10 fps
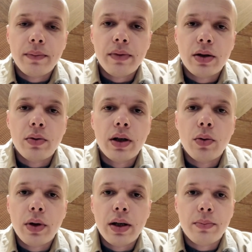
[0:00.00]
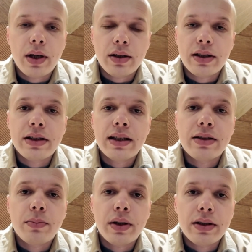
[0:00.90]
They run away barely
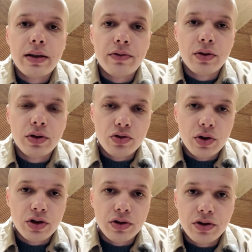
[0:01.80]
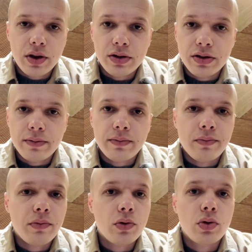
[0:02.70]
6 months after construction starts.
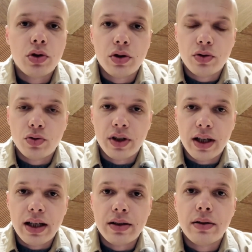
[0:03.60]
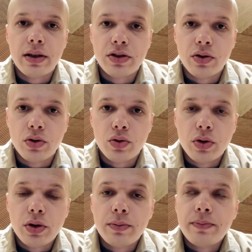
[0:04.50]
You shouldn't do that either. That's not
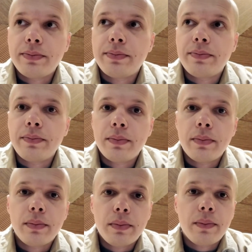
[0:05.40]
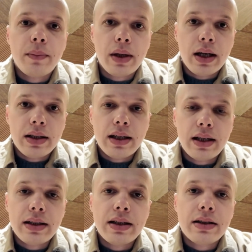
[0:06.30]
good. And
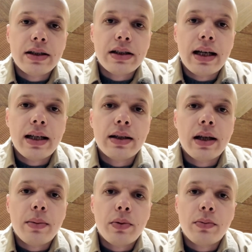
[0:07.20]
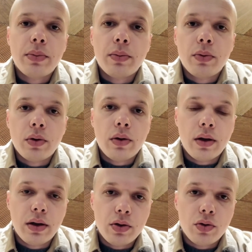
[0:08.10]
then there's the second type of people.
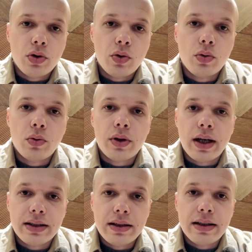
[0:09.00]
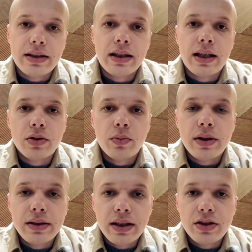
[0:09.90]
Those who, as in this case,
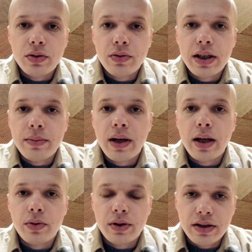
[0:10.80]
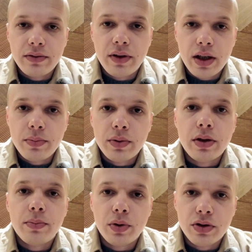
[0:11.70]
when things are really bad with the developer,
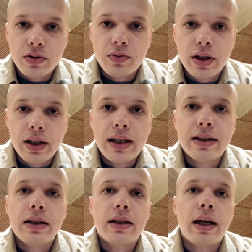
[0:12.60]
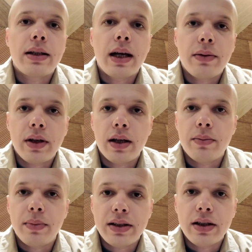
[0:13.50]
the person realizes, yes, I've gotten
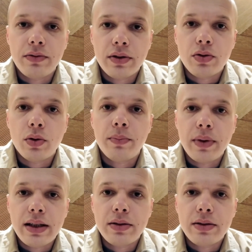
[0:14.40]
myself into a mess,